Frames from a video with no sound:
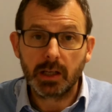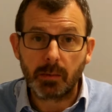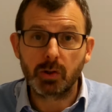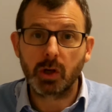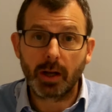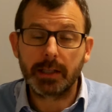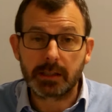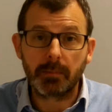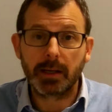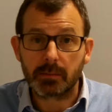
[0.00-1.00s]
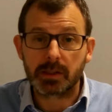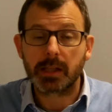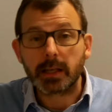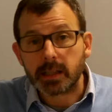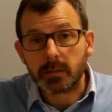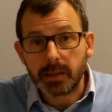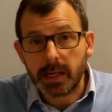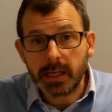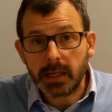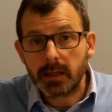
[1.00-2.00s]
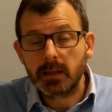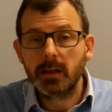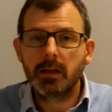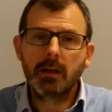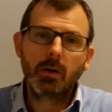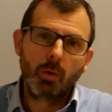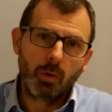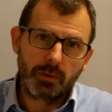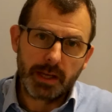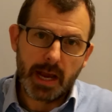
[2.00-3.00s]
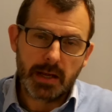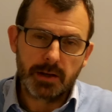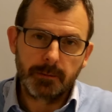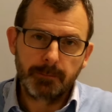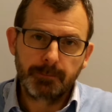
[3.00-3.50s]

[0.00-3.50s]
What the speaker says: You're most likely to make the mistakes at the beginning or at the end.